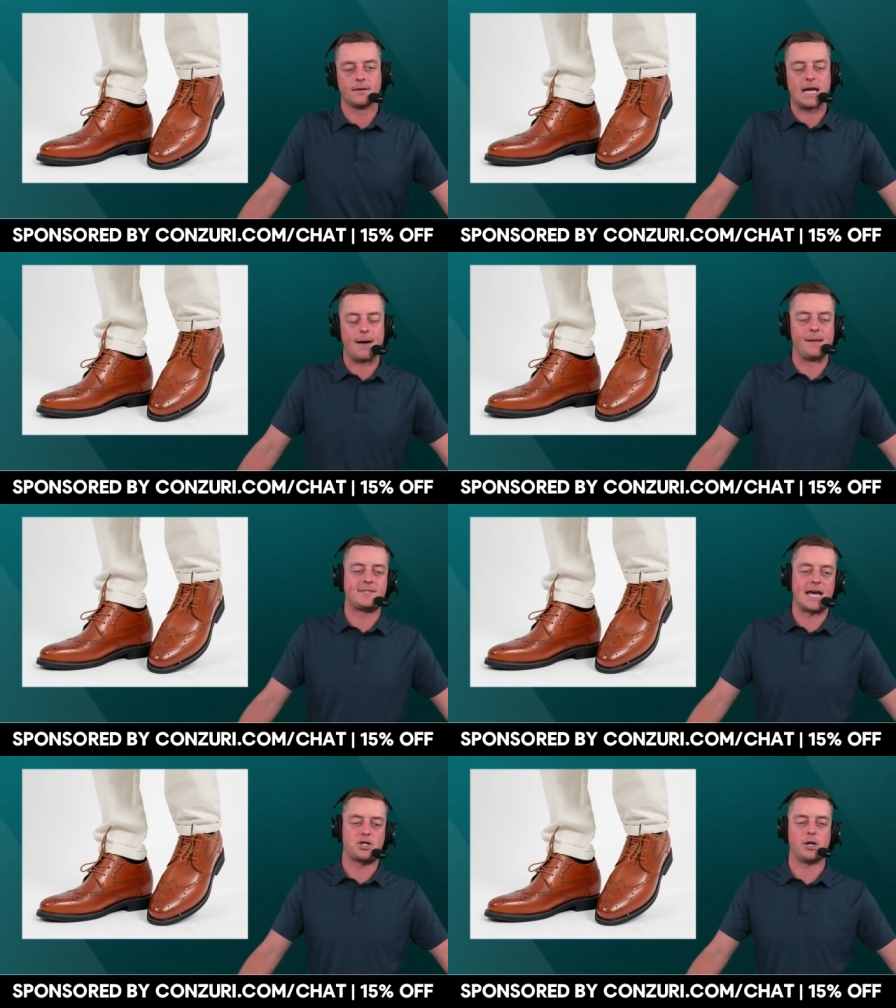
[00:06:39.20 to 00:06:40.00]
comment
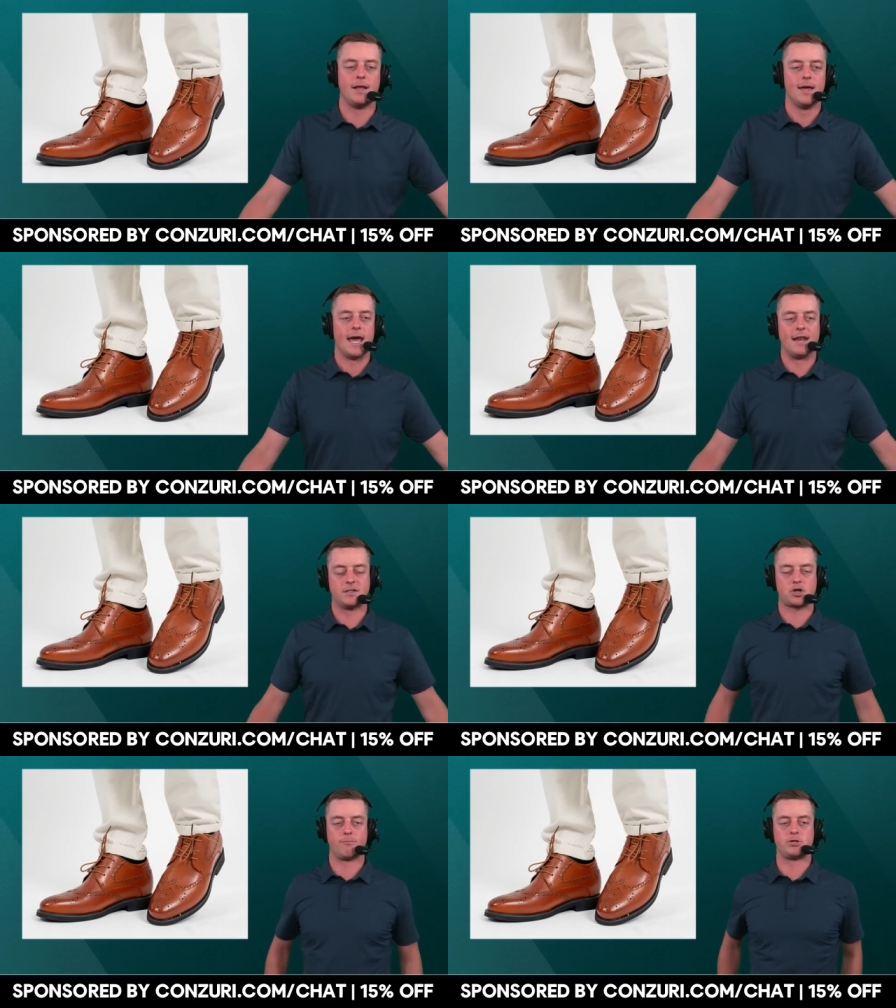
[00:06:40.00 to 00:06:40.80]
section and
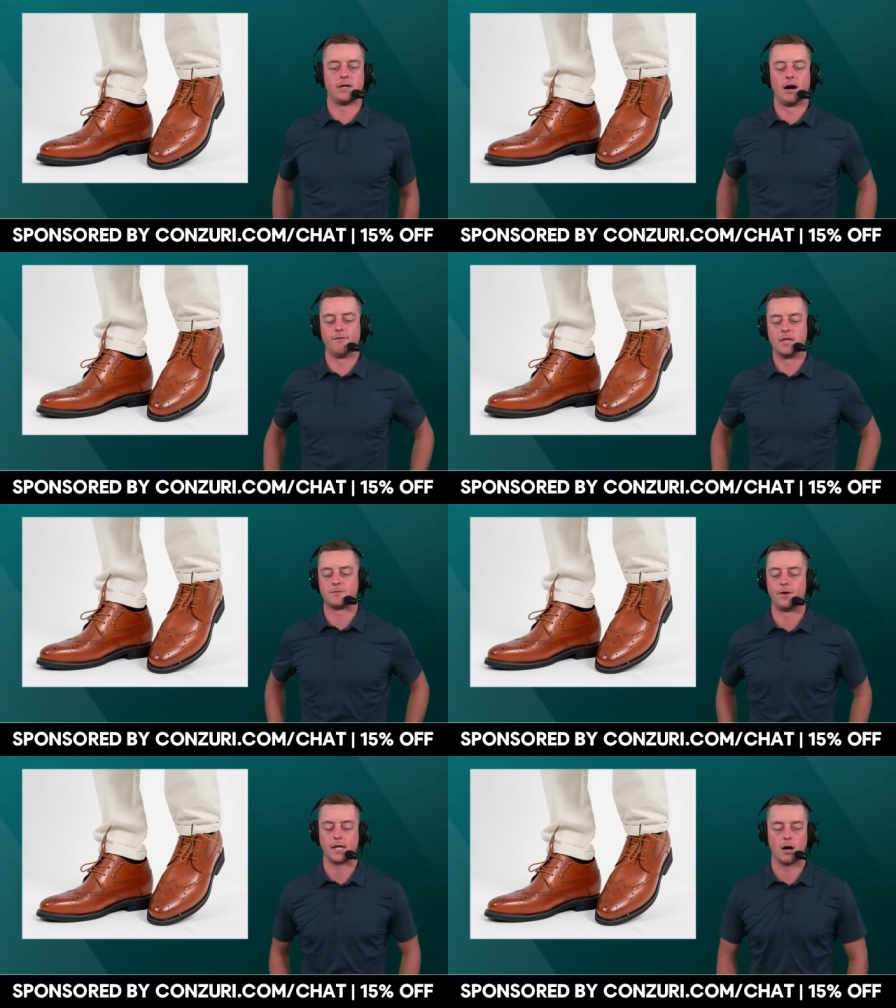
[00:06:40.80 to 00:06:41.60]
description of this
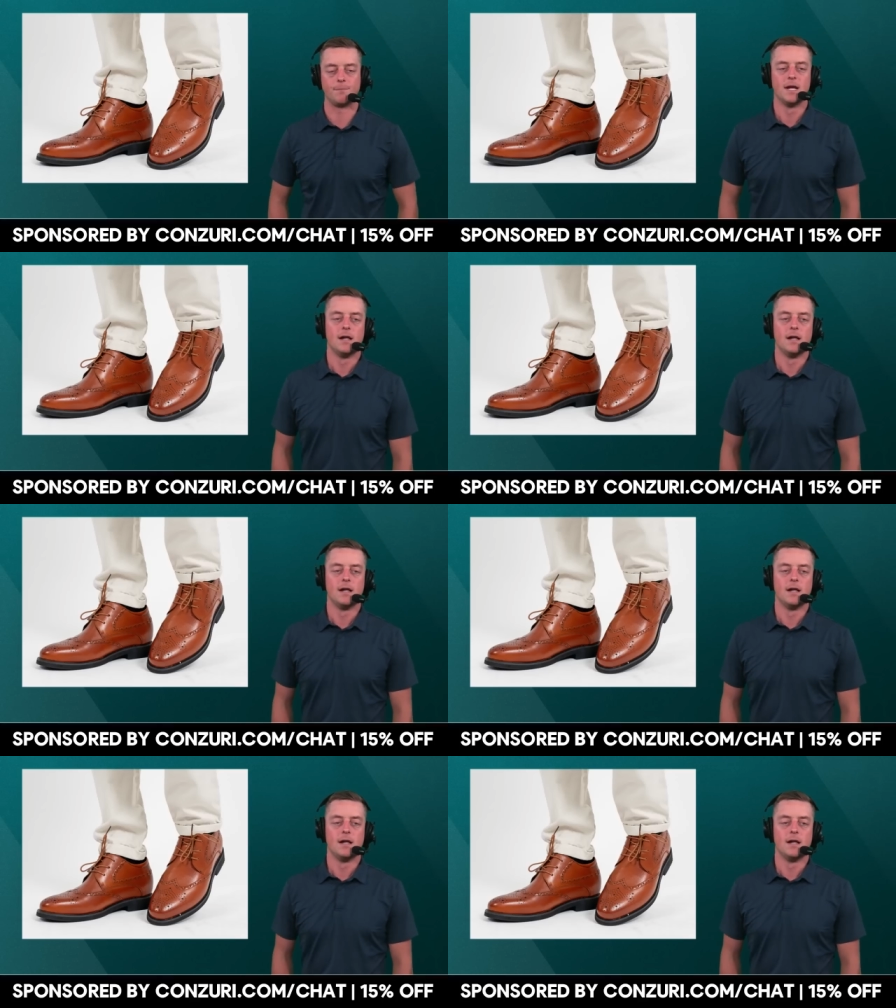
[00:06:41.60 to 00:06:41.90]
video.